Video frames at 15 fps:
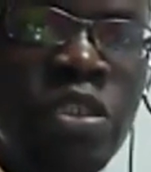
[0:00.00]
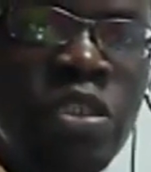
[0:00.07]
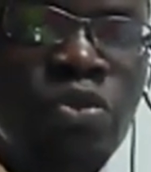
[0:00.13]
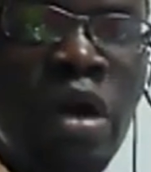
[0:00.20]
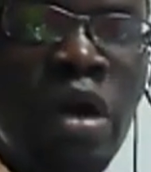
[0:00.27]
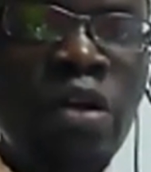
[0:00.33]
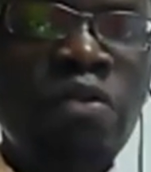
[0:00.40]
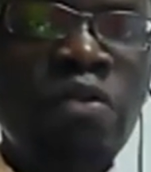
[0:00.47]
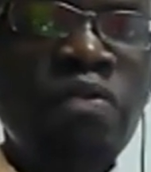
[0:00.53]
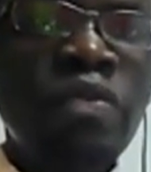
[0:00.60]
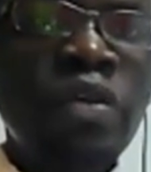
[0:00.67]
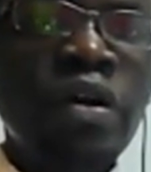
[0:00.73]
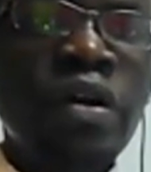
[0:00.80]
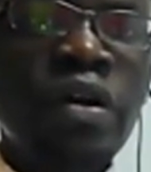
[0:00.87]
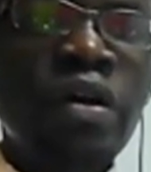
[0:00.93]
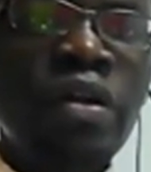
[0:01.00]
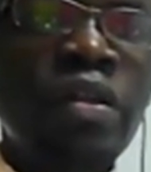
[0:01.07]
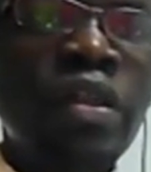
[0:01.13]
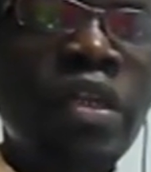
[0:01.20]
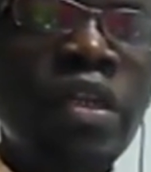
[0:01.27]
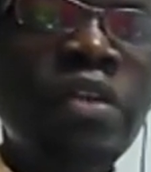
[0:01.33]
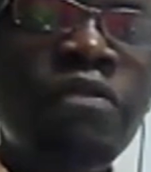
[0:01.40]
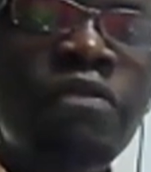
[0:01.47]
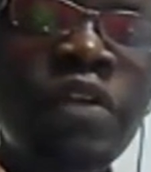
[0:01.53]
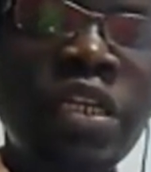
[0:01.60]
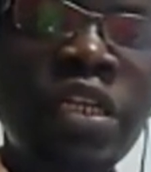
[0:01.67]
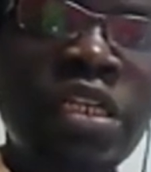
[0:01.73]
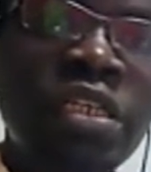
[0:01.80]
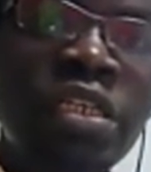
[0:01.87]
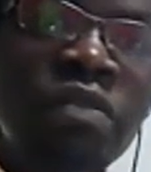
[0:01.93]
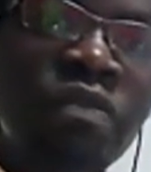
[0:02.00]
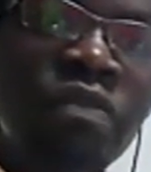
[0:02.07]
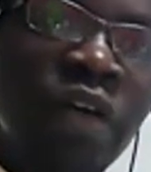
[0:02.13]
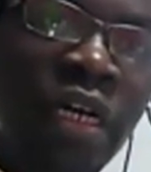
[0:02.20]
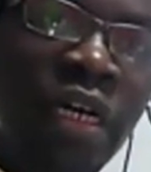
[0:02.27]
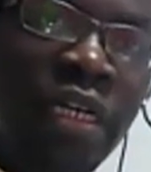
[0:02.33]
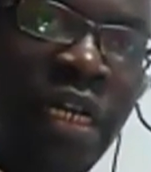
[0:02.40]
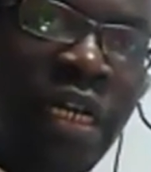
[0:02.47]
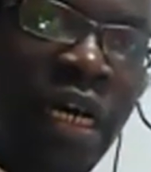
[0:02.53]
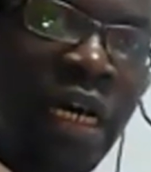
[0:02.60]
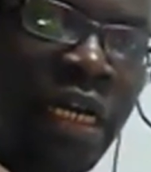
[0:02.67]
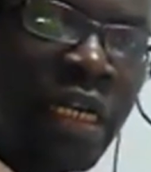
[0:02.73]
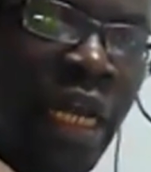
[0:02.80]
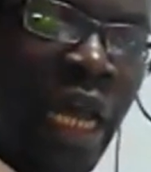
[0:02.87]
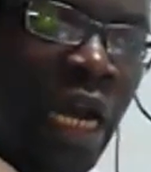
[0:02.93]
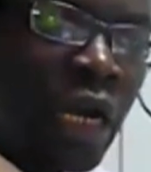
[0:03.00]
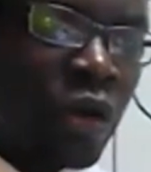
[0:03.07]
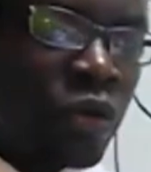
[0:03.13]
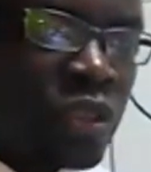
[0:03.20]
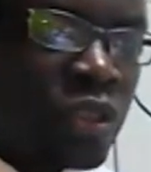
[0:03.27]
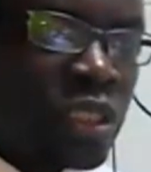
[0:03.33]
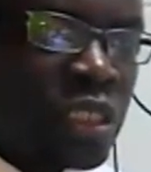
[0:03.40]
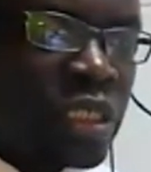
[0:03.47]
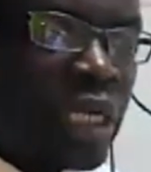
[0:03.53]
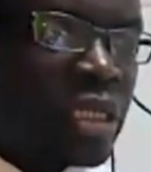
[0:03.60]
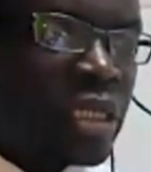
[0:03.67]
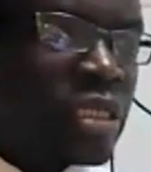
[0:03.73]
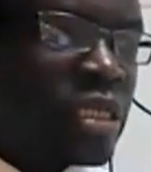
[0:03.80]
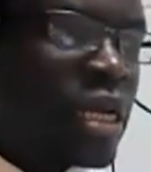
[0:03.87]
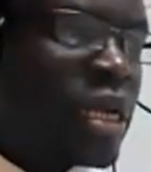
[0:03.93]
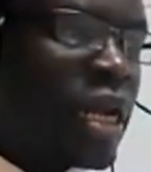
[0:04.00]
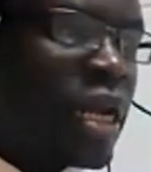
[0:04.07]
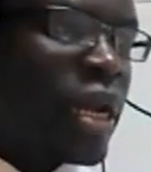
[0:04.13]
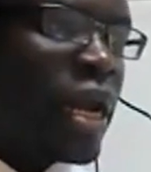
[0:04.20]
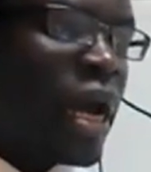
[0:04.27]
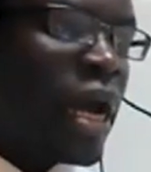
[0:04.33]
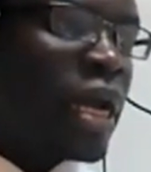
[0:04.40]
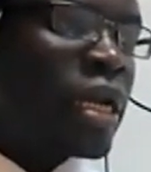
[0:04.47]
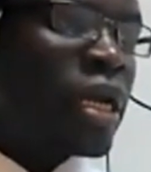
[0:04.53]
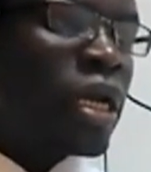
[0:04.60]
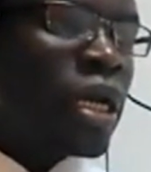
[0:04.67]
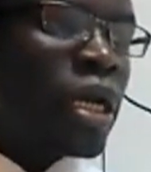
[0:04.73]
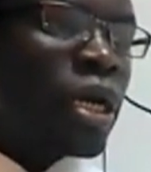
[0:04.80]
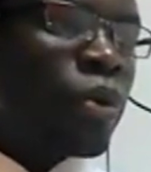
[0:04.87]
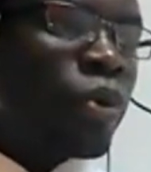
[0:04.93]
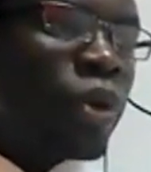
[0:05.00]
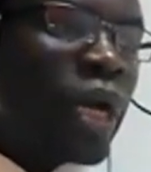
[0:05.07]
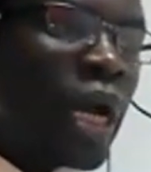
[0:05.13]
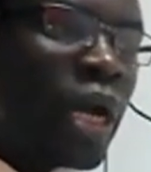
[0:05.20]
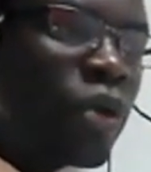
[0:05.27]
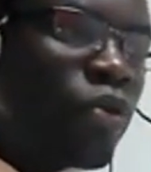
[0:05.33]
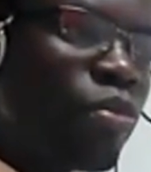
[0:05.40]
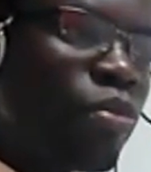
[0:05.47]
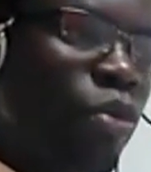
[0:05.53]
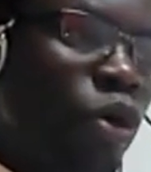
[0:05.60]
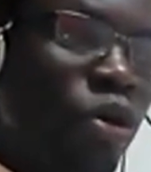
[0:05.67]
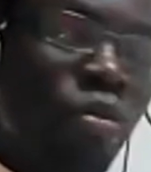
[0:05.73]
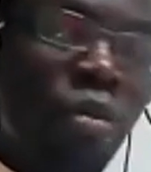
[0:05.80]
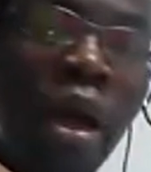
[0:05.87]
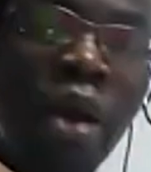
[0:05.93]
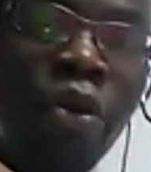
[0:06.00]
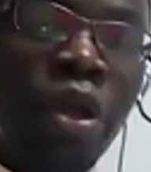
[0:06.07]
is one of the definitive diagnostic tests that are done. We can do bone marrow